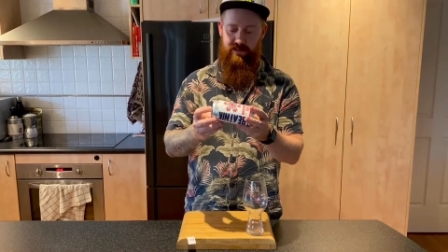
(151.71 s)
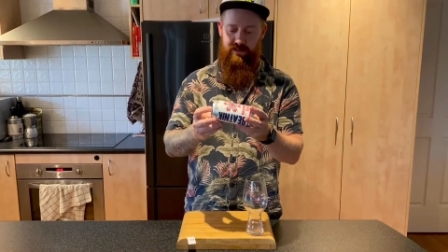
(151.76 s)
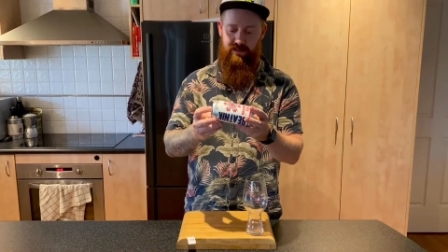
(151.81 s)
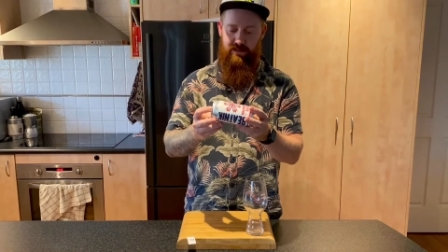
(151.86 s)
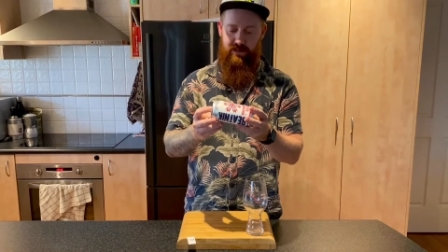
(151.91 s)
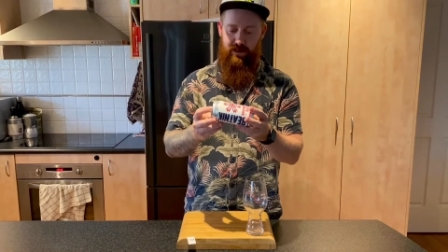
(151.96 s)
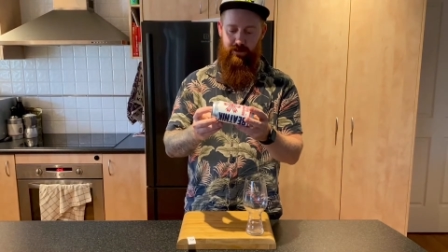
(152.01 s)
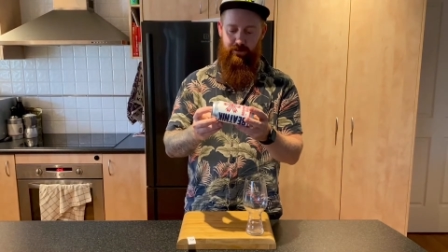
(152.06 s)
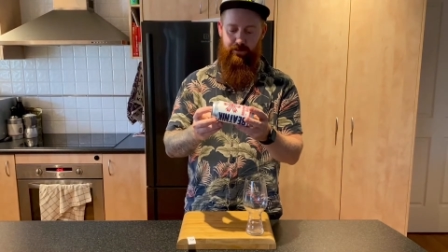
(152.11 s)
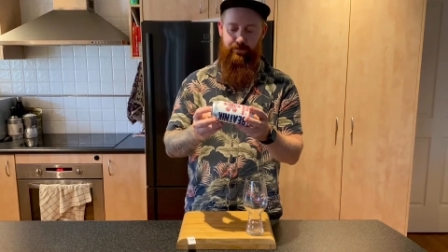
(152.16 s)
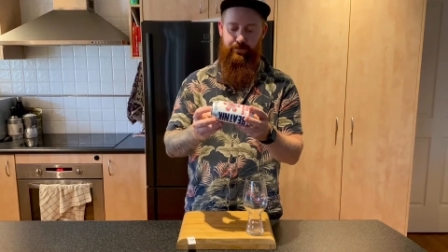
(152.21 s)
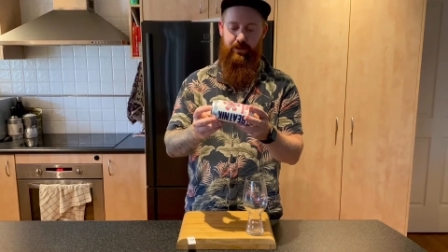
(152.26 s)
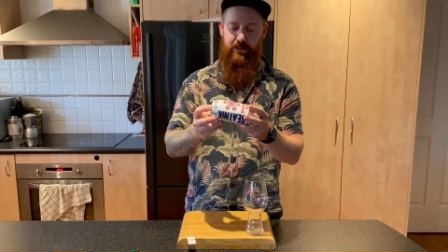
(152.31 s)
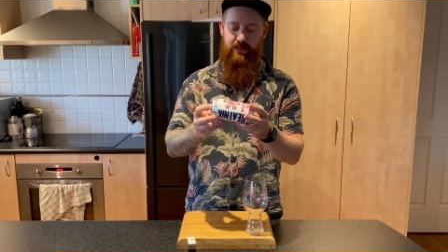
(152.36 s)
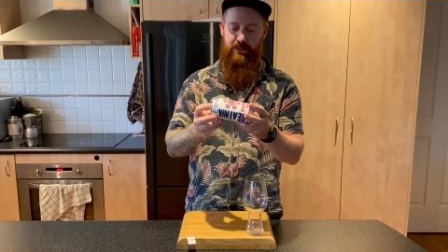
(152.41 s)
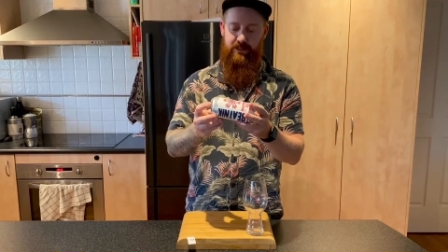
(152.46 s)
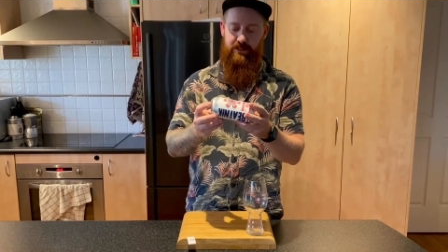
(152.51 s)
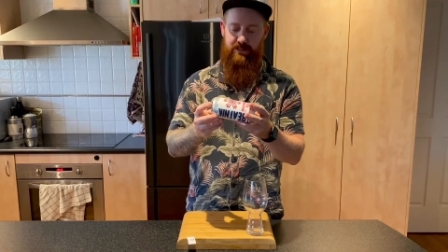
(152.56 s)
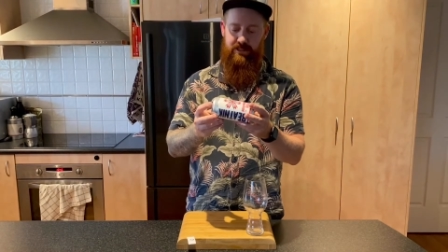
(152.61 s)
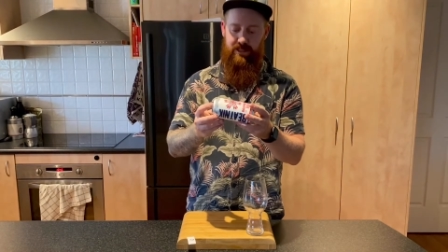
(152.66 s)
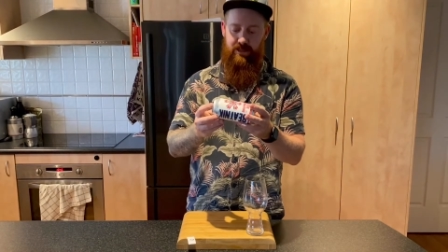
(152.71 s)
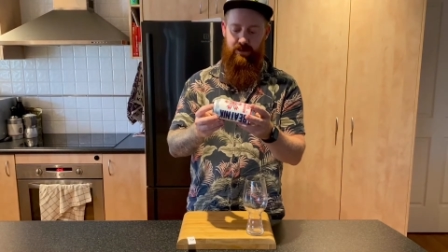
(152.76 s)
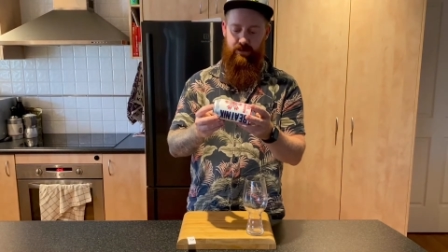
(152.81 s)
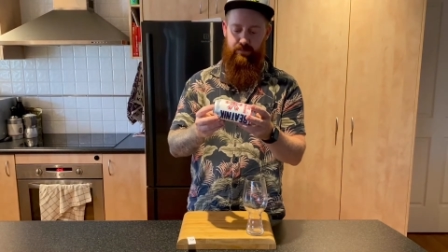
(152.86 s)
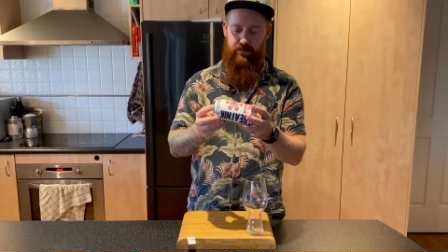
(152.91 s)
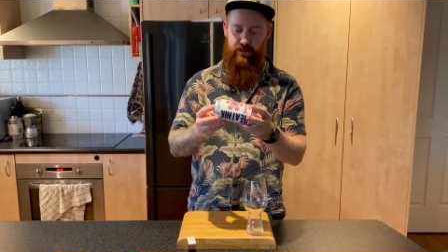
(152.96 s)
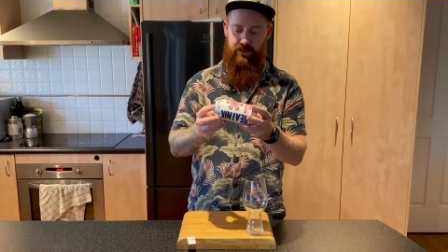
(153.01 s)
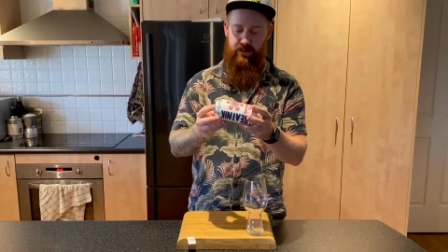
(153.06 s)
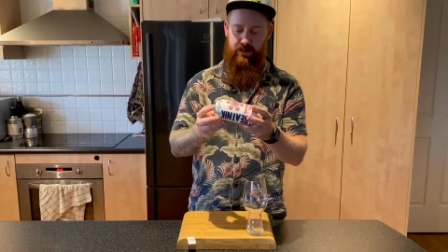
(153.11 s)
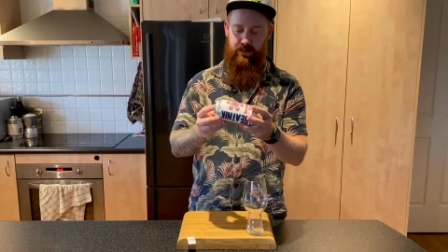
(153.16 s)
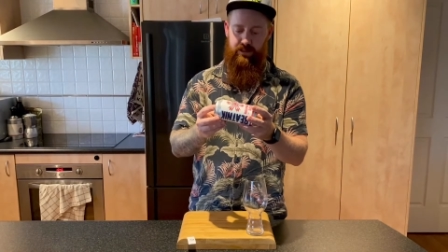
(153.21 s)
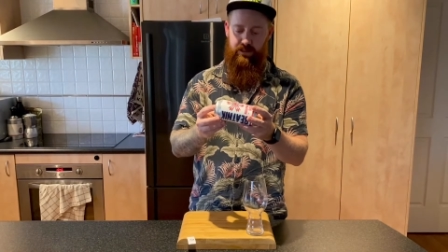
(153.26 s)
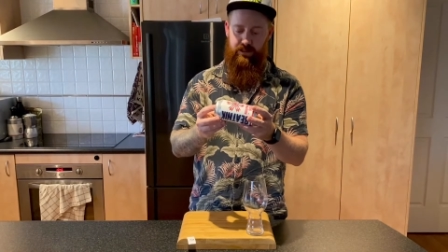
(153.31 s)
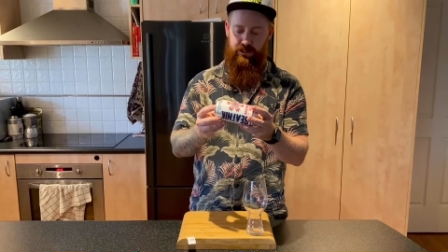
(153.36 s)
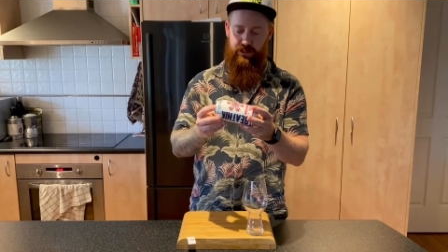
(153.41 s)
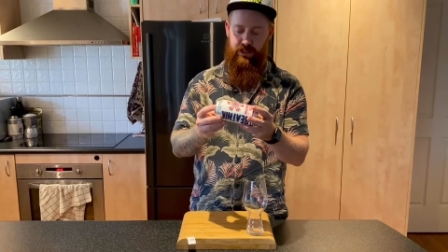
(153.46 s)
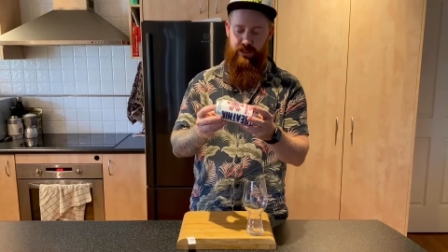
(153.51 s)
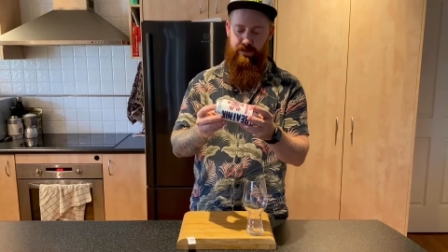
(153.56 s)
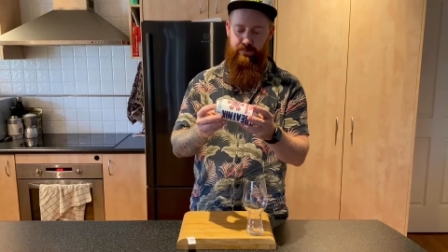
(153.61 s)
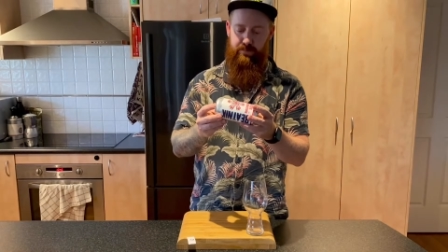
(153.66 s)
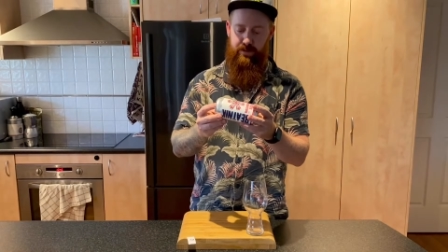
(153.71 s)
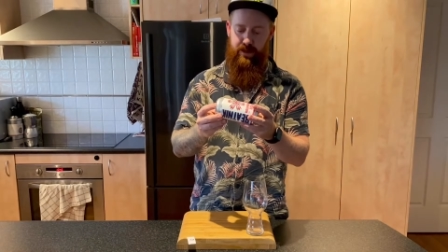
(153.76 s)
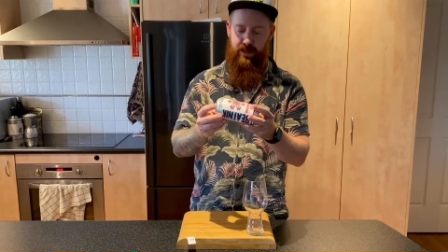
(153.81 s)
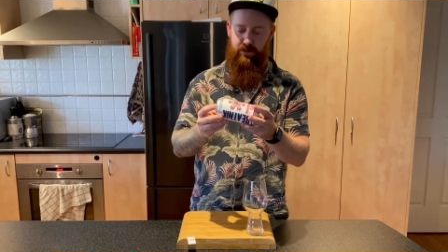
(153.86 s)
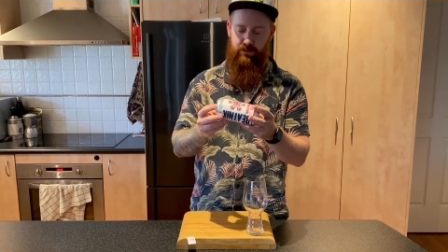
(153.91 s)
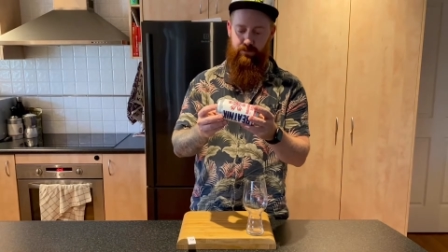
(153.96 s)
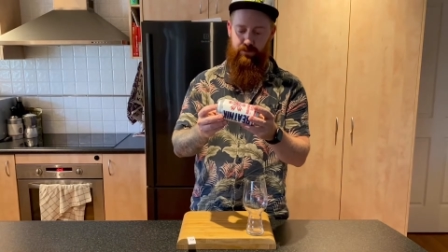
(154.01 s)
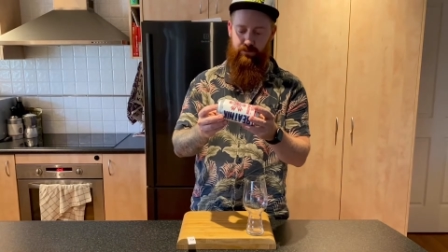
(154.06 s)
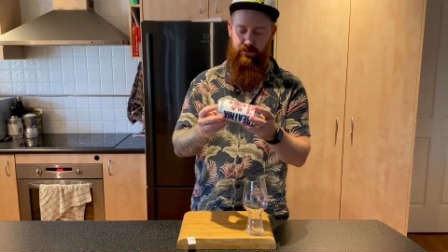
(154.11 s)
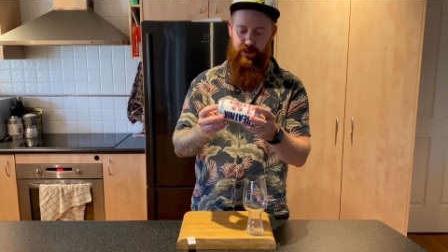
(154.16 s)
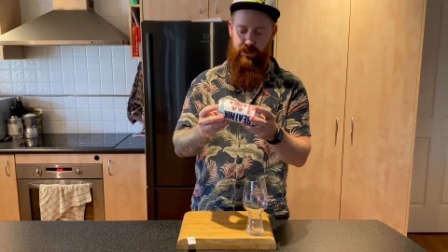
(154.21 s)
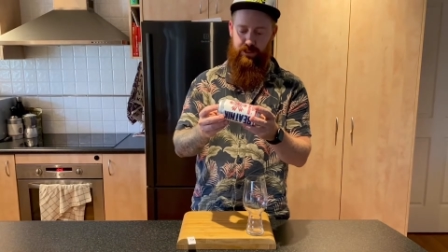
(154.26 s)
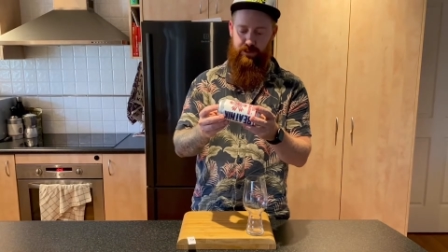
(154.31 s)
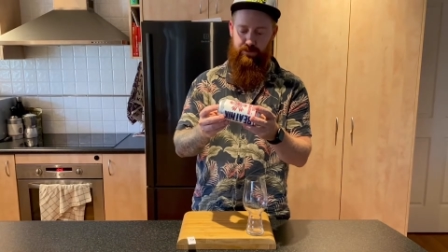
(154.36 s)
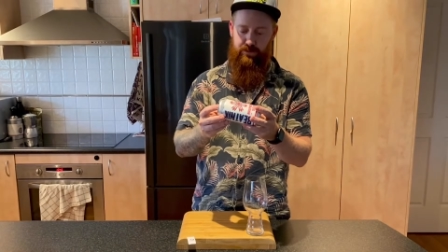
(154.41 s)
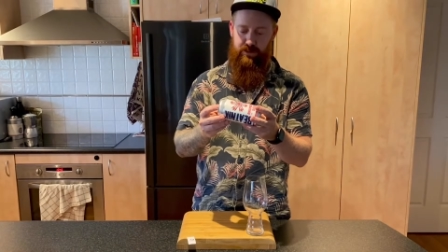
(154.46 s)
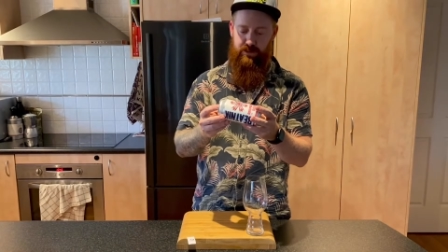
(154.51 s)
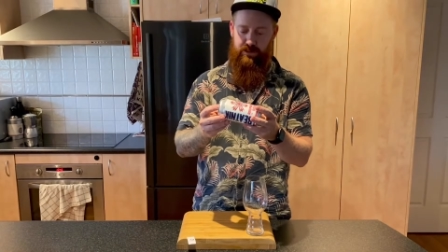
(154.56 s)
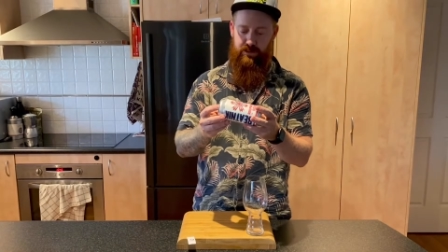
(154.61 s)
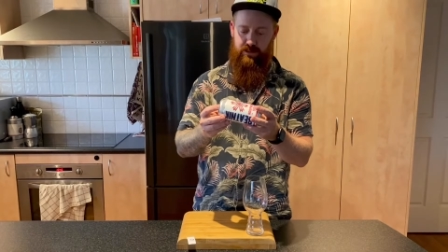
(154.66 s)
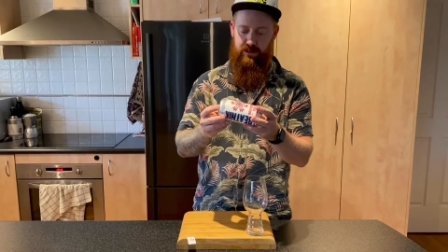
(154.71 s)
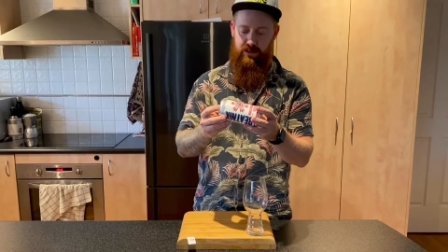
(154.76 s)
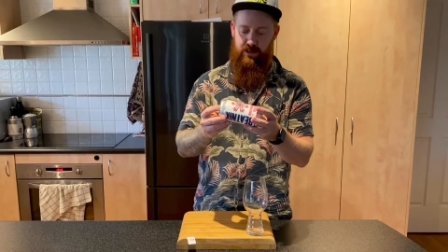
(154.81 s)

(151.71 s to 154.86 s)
a refreshing sour beer jam packed with raspberries,